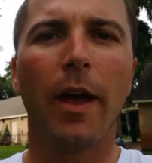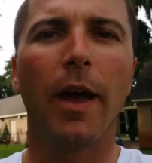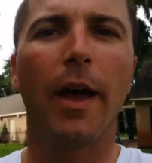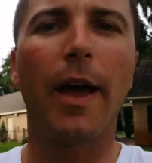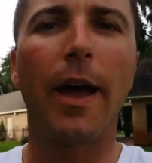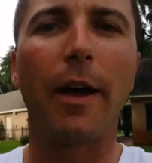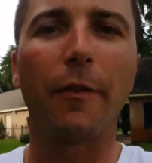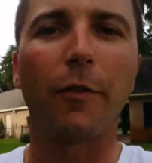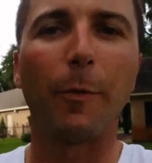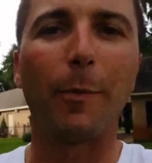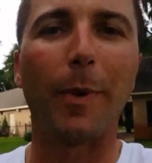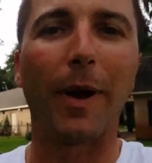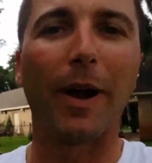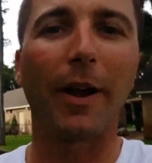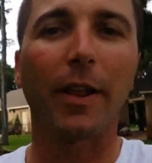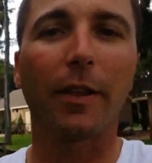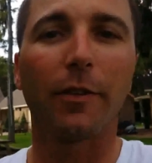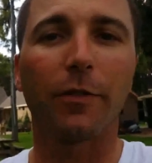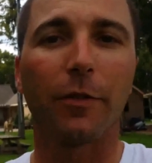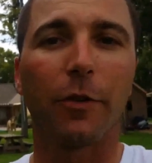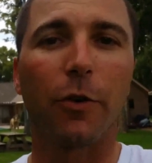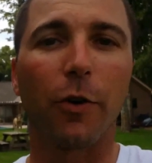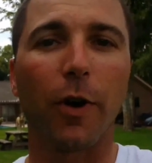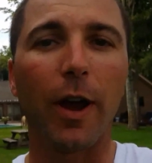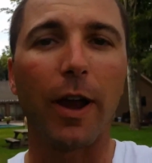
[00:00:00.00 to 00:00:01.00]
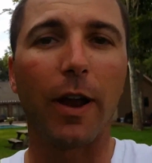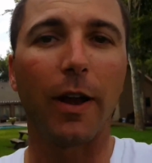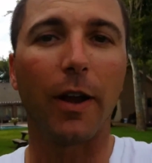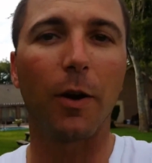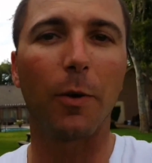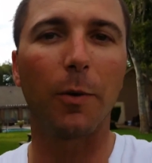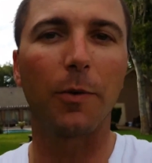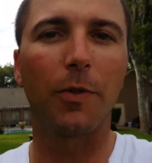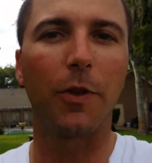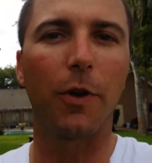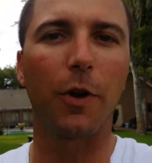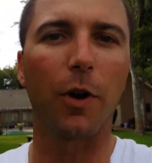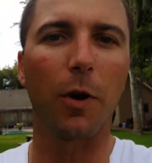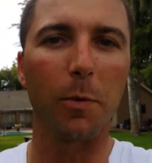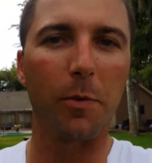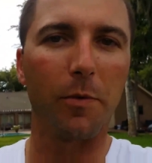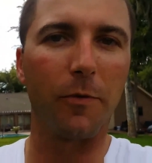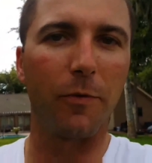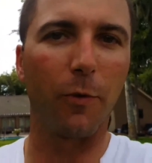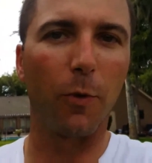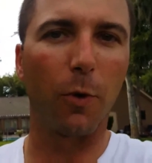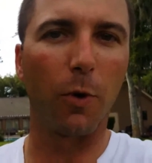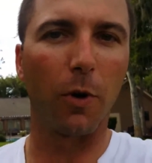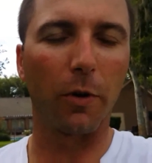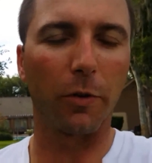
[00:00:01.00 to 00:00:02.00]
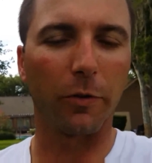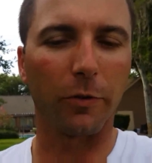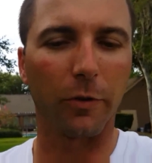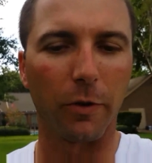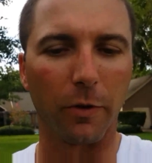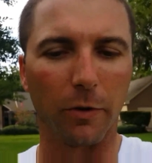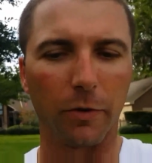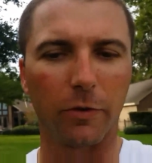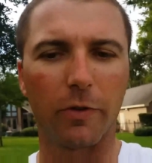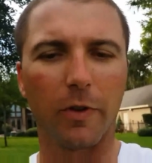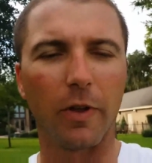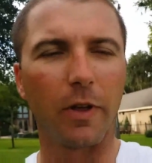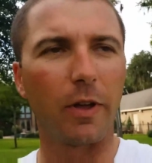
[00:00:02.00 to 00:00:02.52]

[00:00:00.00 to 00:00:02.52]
Hi everybody, it's Grant here with the Urban Foresters.